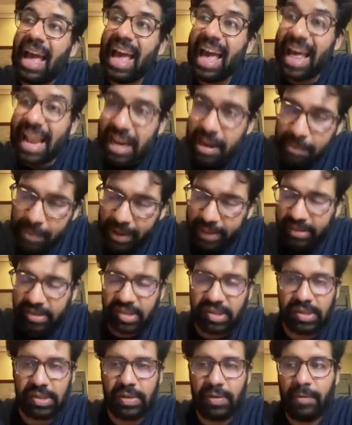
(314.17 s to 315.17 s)

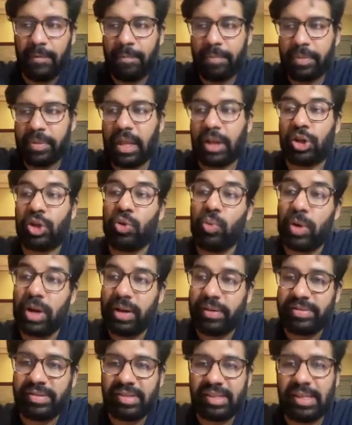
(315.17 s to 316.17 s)
elements that you would
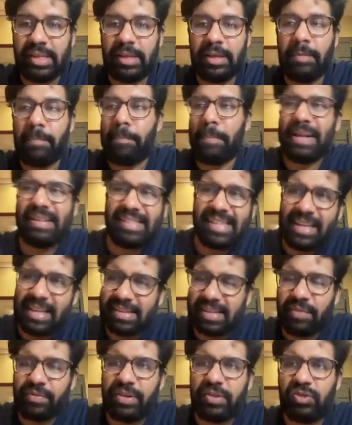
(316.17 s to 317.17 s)
have seen, the busyness
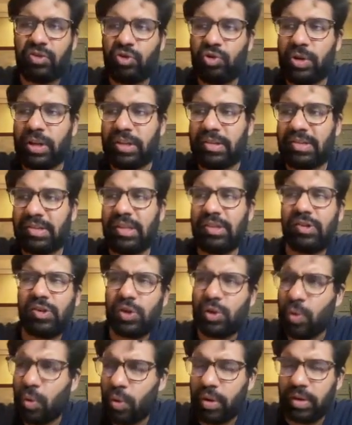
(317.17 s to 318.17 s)
of the streets, the
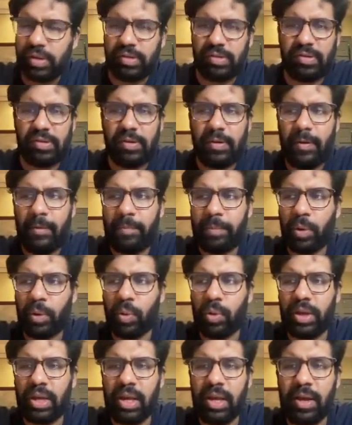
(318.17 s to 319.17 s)
stores,
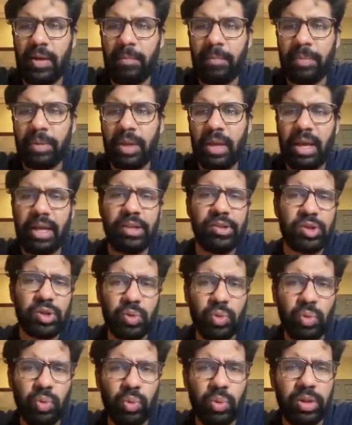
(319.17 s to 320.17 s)
okay? In
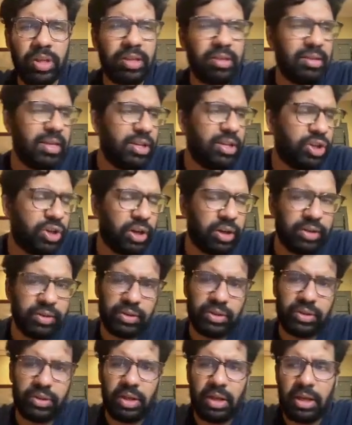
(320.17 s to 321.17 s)
school, the
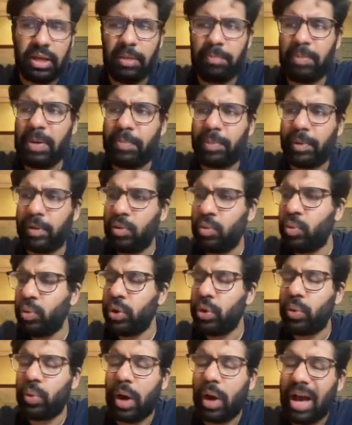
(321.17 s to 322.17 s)
teachers, the people who
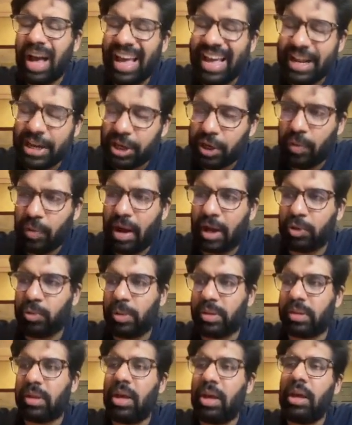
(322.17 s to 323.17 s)
you interact
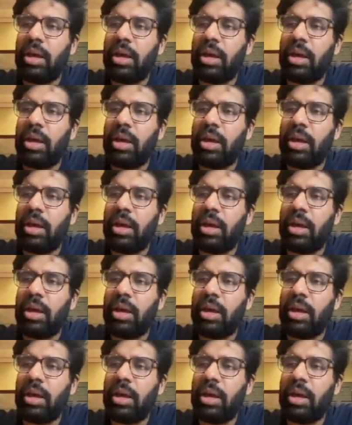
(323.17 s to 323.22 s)
with.